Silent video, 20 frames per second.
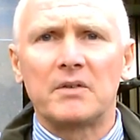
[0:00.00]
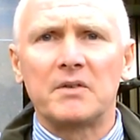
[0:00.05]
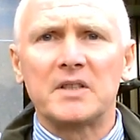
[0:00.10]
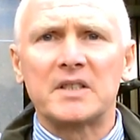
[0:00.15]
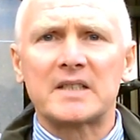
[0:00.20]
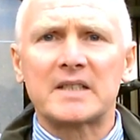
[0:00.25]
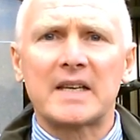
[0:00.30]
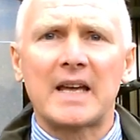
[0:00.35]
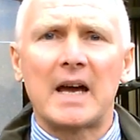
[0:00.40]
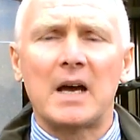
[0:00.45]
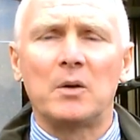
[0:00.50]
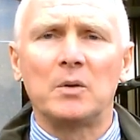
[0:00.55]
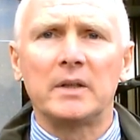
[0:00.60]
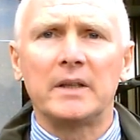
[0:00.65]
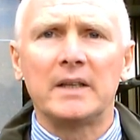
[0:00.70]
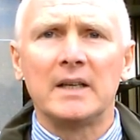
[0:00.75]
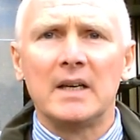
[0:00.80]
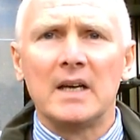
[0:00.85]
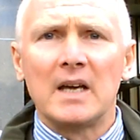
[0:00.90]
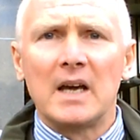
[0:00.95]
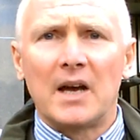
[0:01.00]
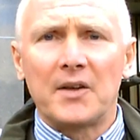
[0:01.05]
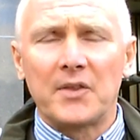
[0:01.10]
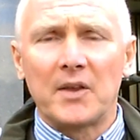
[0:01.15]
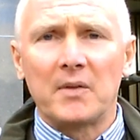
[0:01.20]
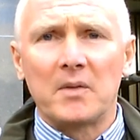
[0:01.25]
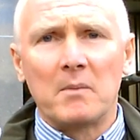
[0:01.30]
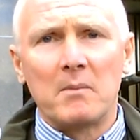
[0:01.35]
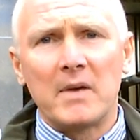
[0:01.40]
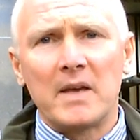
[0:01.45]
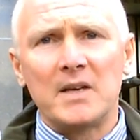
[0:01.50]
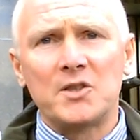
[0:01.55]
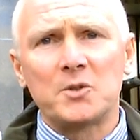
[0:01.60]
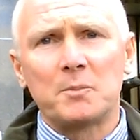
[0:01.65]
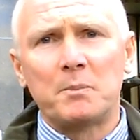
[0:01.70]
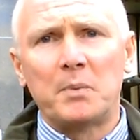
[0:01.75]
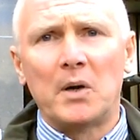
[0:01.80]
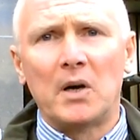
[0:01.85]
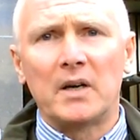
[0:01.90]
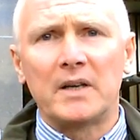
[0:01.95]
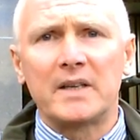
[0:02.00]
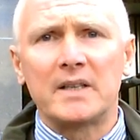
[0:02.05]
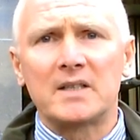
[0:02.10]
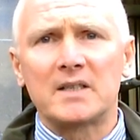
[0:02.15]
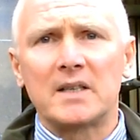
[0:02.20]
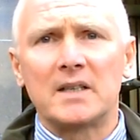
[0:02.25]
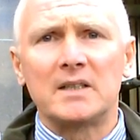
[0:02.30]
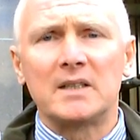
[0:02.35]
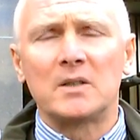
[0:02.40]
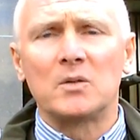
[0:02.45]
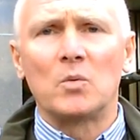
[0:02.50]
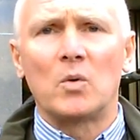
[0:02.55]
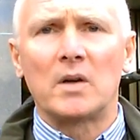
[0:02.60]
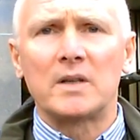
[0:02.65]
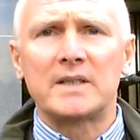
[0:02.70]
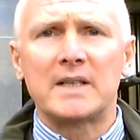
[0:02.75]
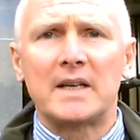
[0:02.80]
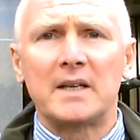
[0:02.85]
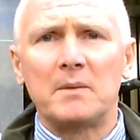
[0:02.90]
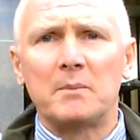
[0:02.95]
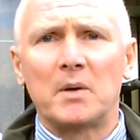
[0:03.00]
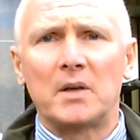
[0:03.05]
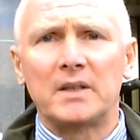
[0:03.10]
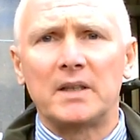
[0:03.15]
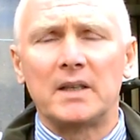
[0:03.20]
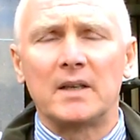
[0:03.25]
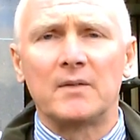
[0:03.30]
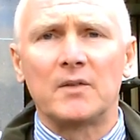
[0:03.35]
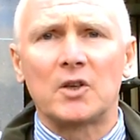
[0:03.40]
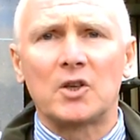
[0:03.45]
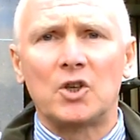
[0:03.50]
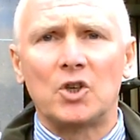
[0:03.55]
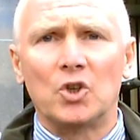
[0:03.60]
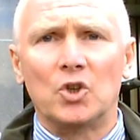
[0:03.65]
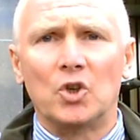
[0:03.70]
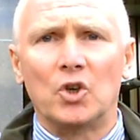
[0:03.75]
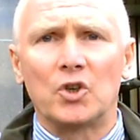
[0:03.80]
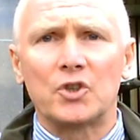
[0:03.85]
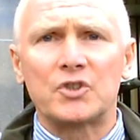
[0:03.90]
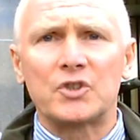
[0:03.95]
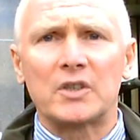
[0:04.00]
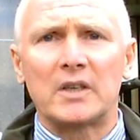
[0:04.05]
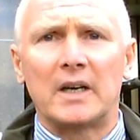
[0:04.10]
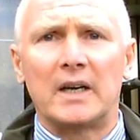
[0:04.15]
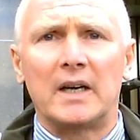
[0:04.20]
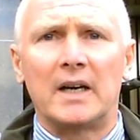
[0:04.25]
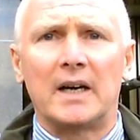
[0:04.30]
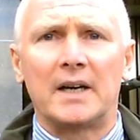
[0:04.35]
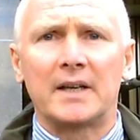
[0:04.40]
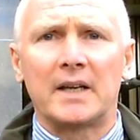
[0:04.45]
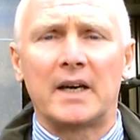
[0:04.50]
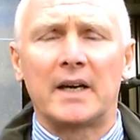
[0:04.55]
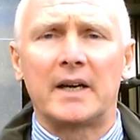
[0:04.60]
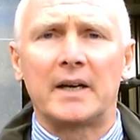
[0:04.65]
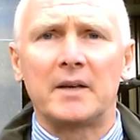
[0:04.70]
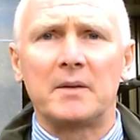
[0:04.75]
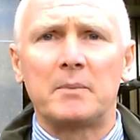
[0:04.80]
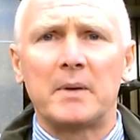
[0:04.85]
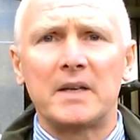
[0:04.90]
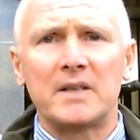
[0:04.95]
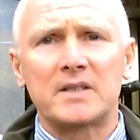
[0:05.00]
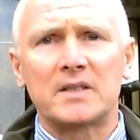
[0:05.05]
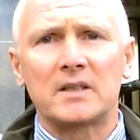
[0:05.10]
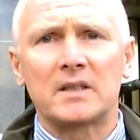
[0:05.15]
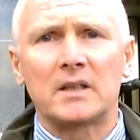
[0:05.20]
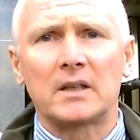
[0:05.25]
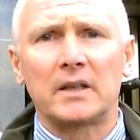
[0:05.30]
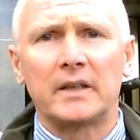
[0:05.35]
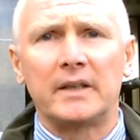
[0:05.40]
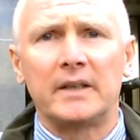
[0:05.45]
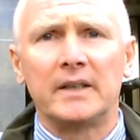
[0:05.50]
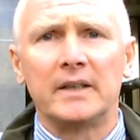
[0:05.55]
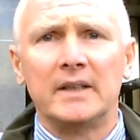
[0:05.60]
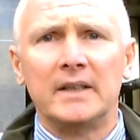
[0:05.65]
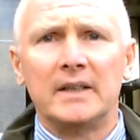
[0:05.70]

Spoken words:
very scowling, I think the major part is they didn't want anybody in the court, and I basically